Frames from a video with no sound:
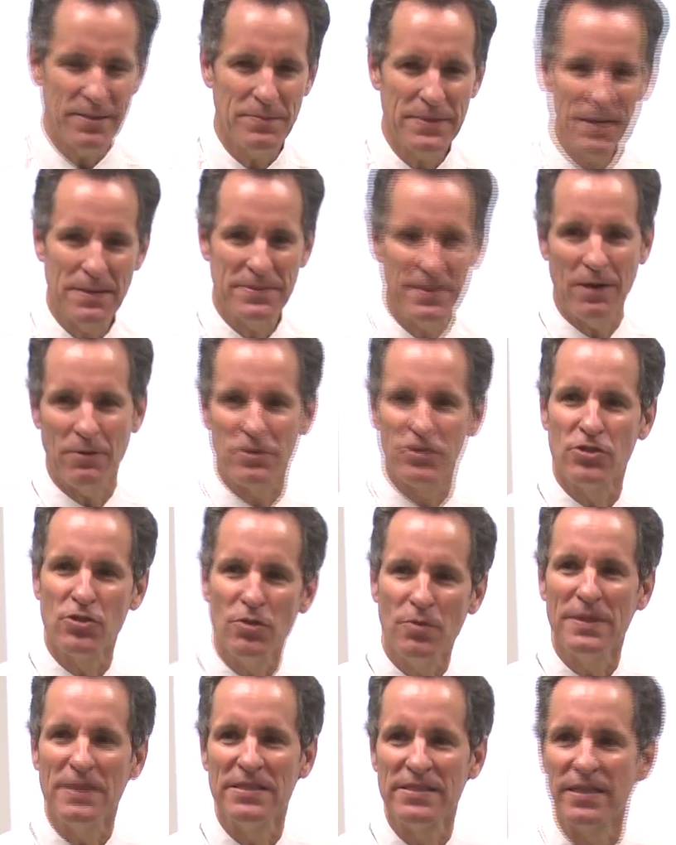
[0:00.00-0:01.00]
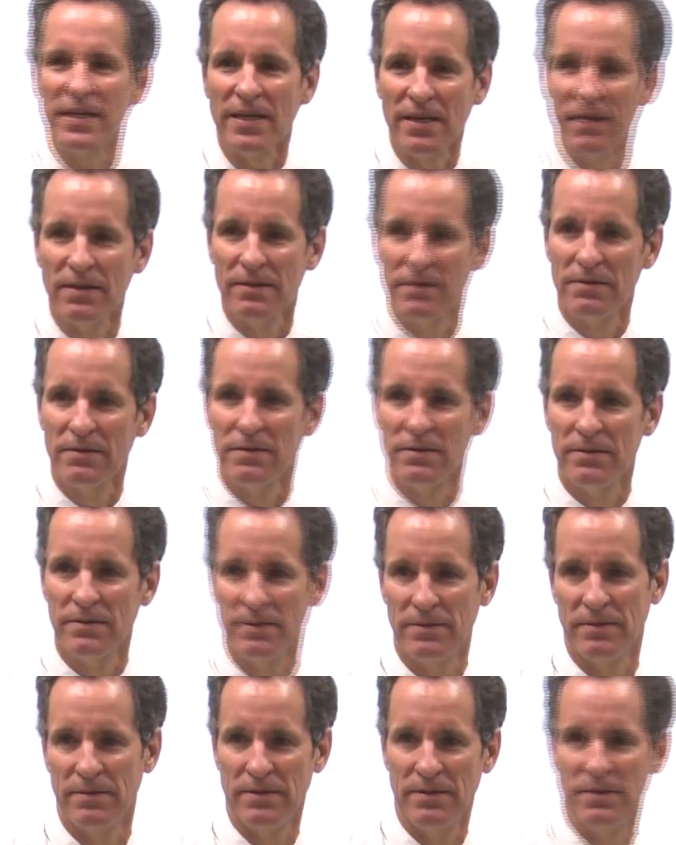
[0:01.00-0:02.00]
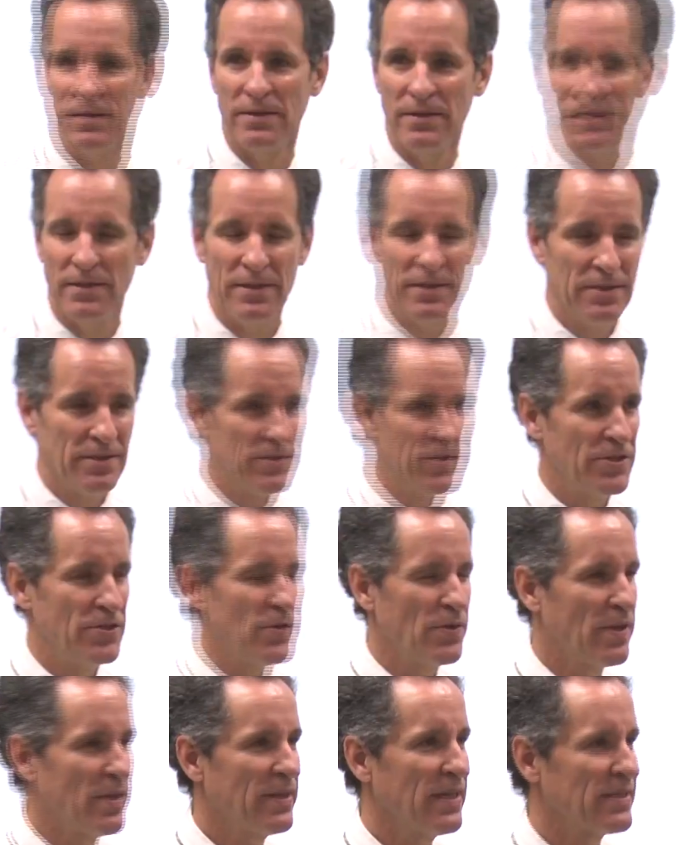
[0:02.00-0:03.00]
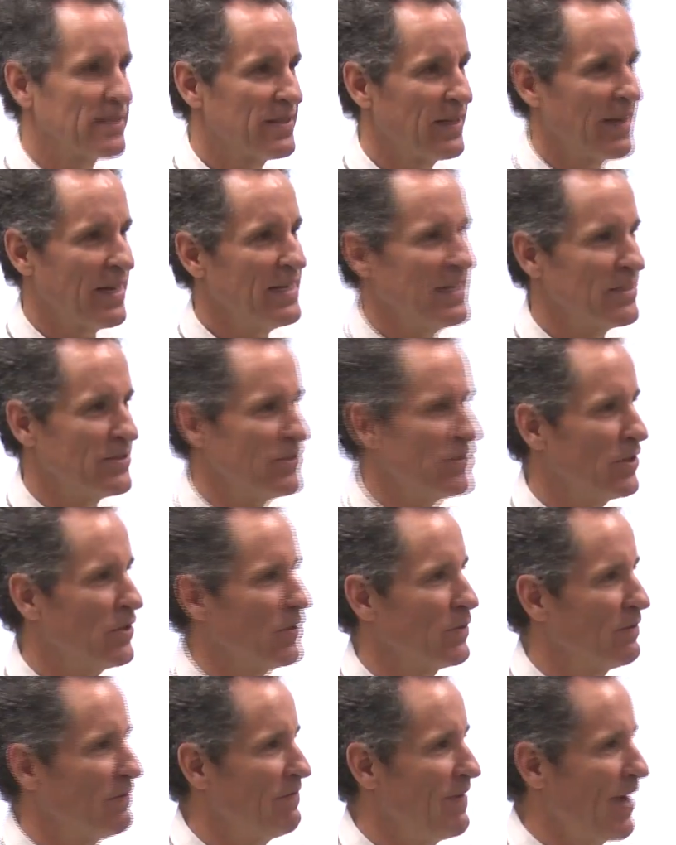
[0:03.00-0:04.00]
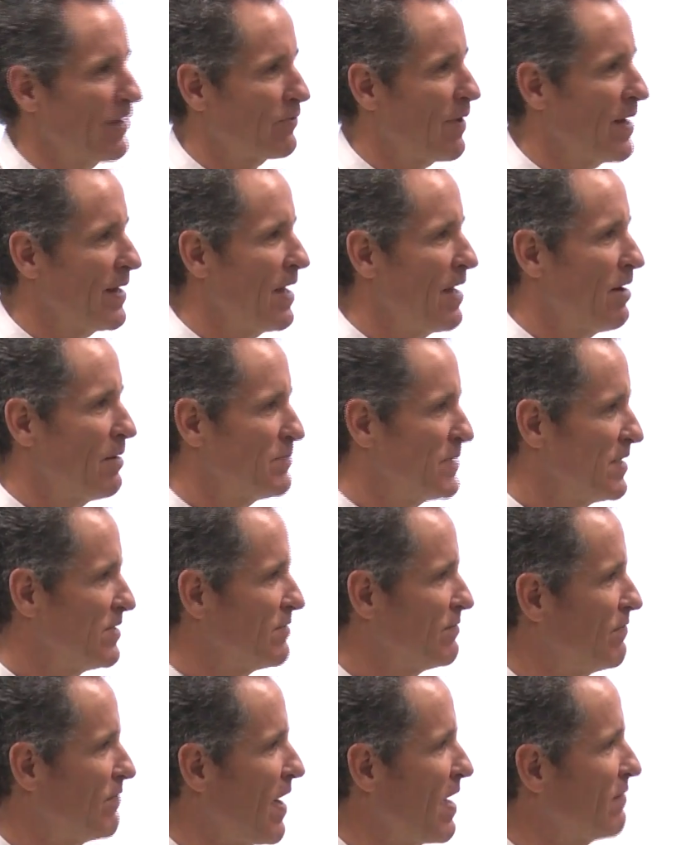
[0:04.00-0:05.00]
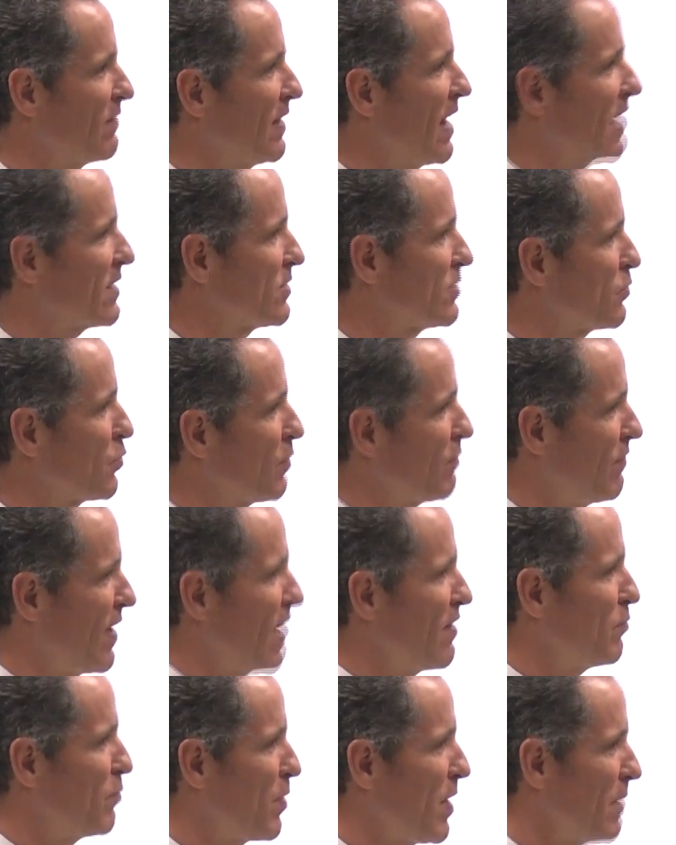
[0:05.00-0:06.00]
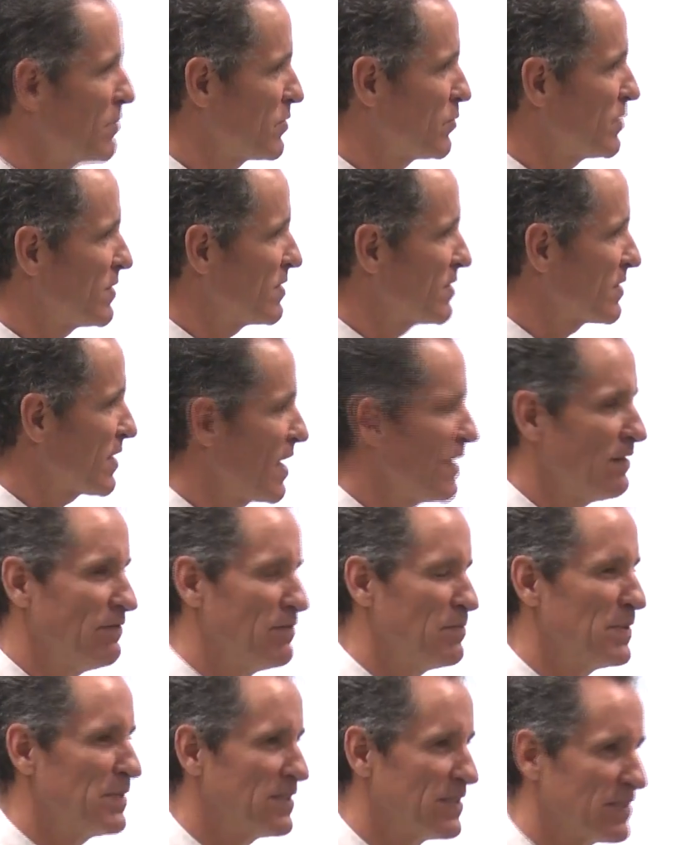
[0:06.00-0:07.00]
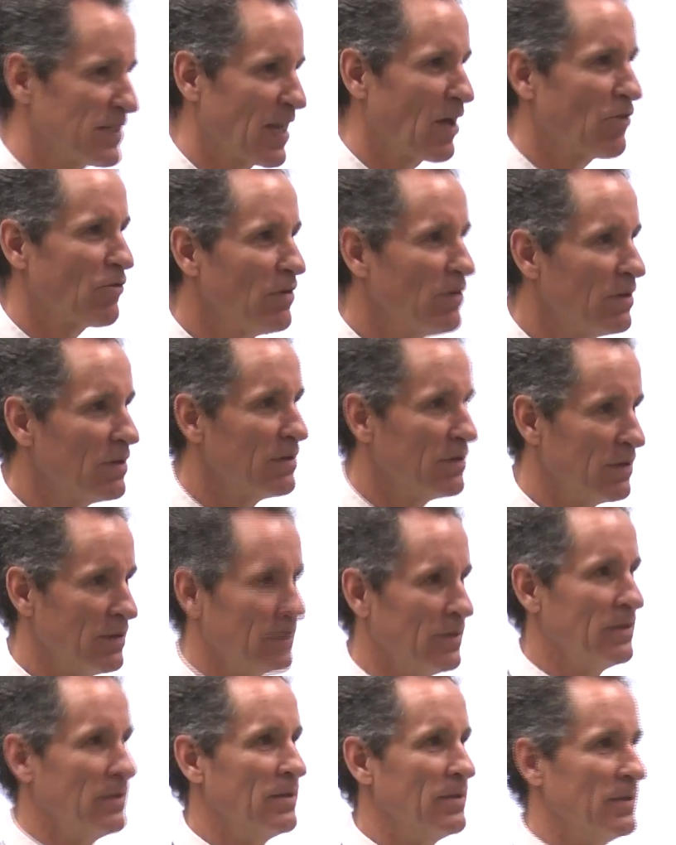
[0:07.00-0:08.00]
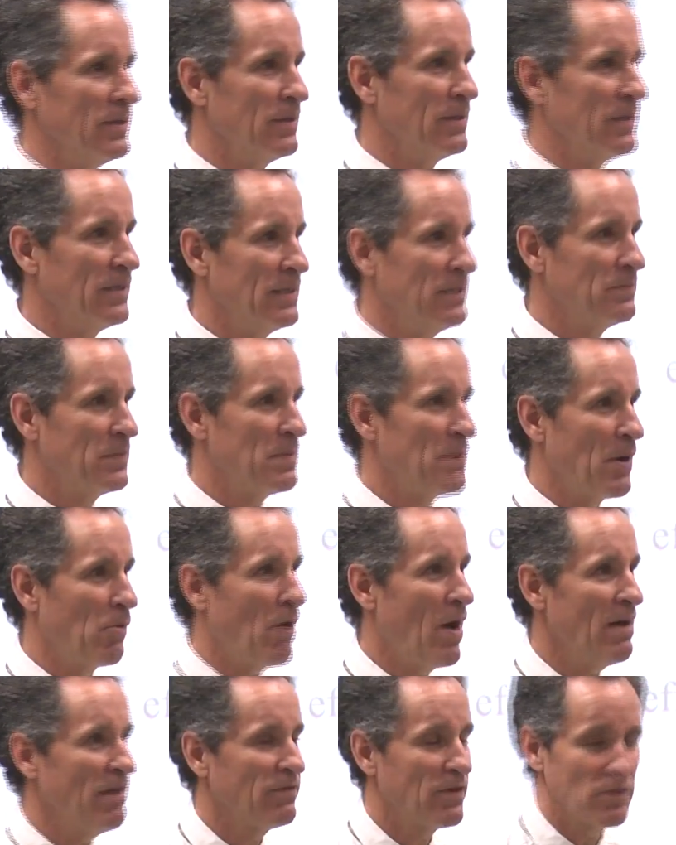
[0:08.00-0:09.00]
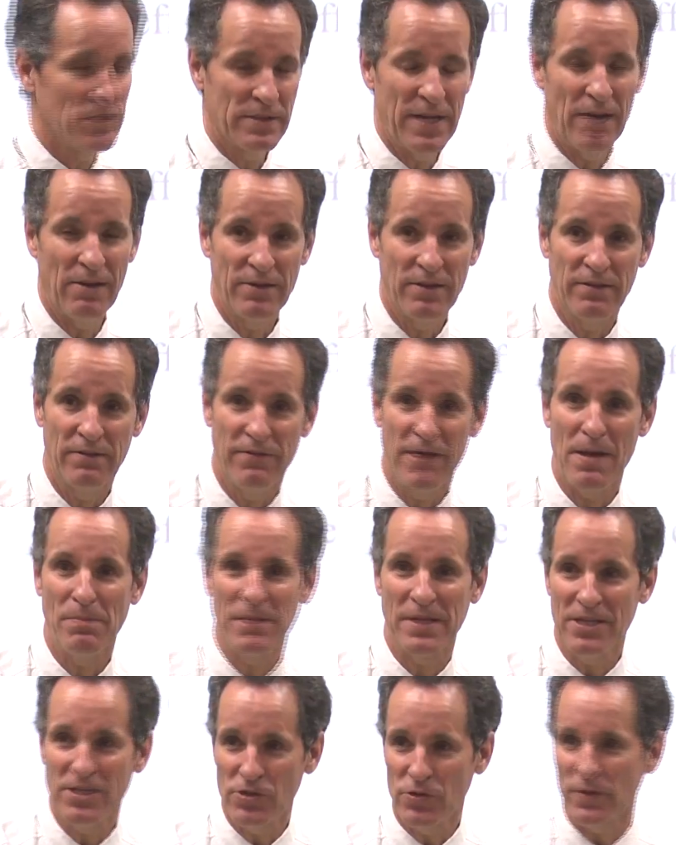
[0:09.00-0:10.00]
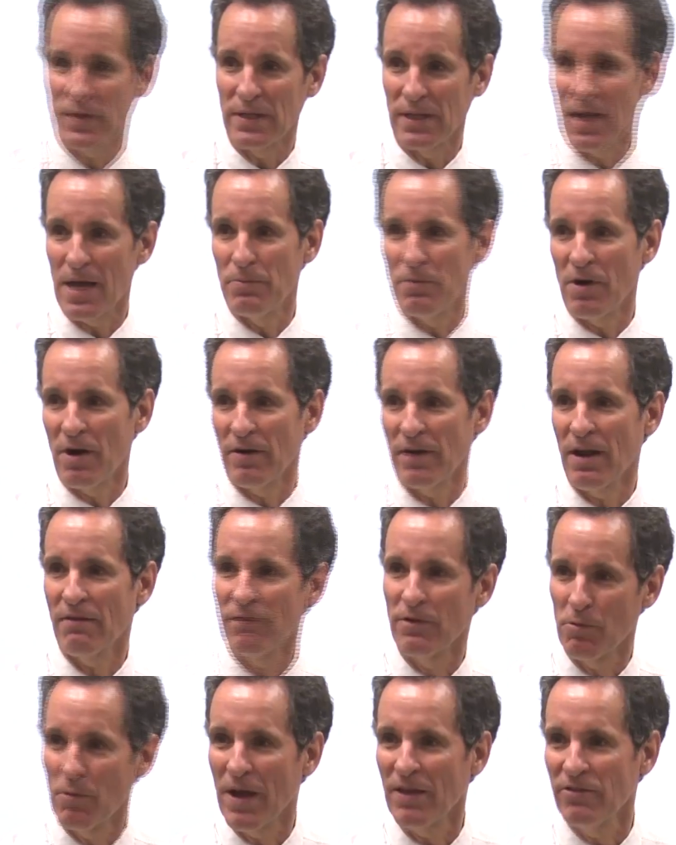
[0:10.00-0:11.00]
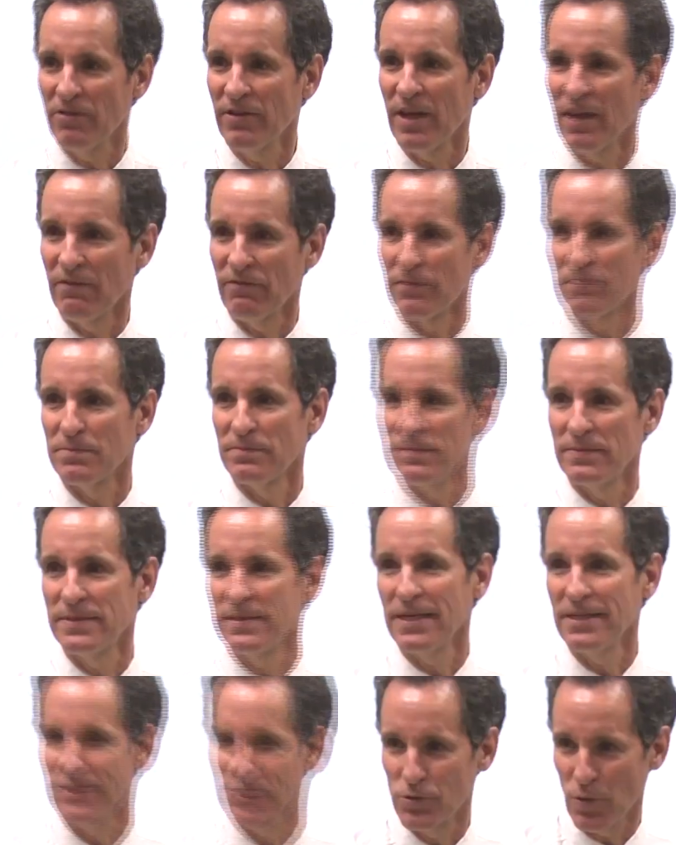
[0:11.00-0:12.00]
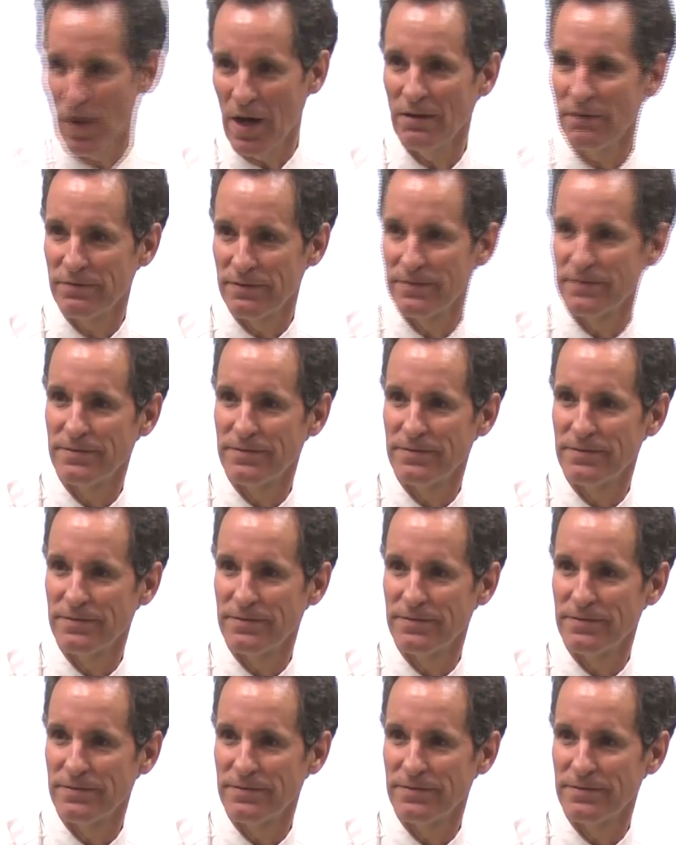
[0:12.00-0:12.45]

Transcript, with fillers: sometimes I was too busy to do the things that I need to do. In fact, right now I'm teaching 5 classes with 5 preps, which is kind of a busy schedule. But my wife goes down to the family history library every Wednesday from 10 to 12.